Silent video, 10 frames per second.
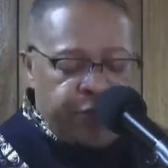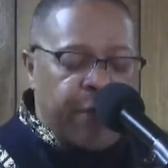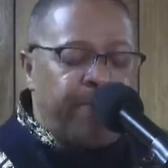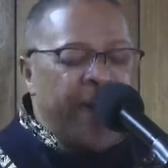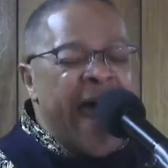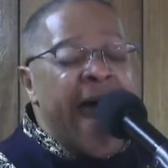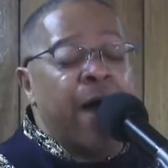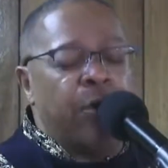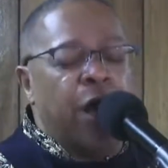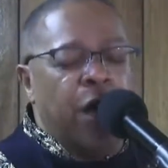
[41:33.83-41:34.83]
the
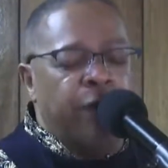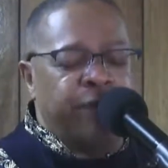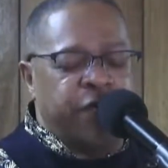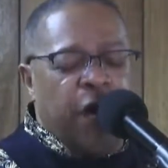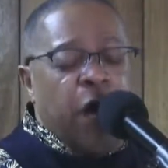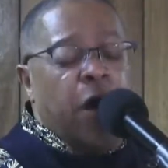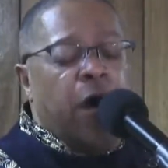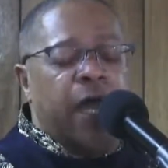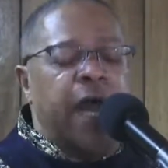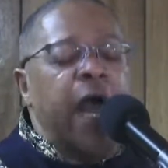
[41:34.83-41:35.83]
power of
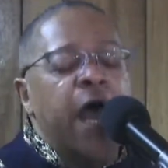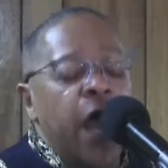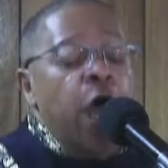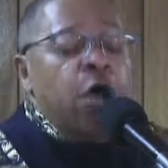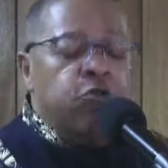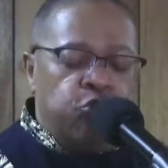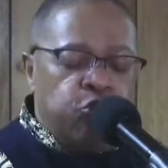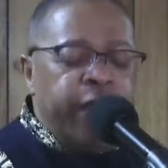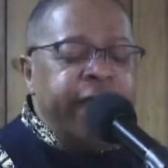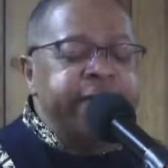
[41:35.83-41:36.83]

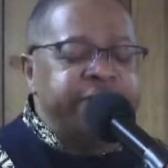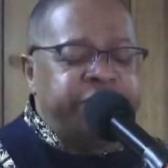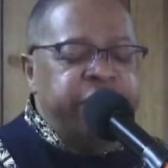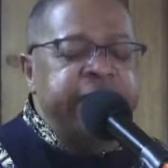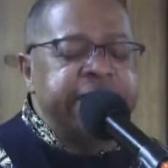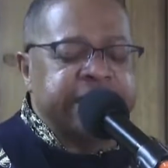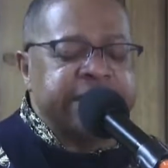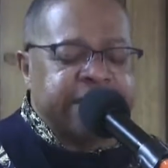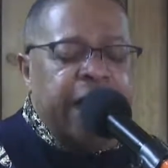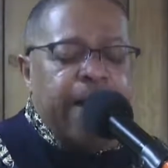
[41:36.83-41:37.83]
God raised
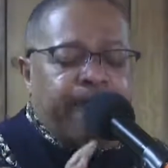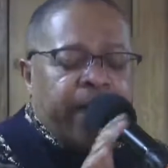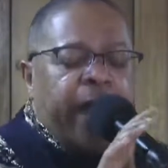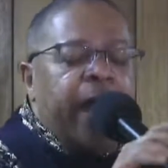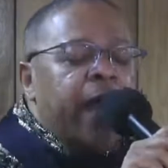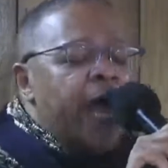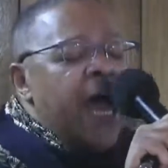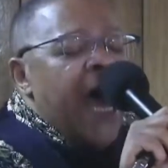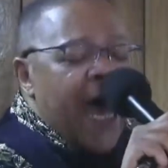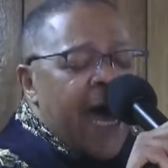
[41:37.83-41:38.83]
Jesus up.
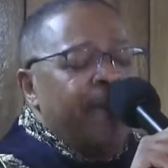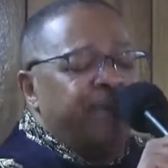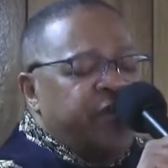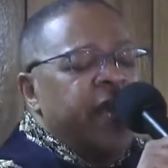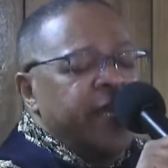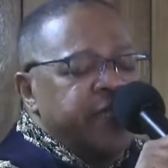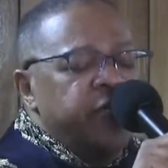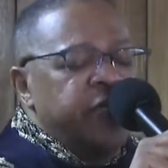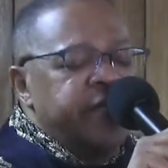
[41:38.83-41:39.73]
I'm telling you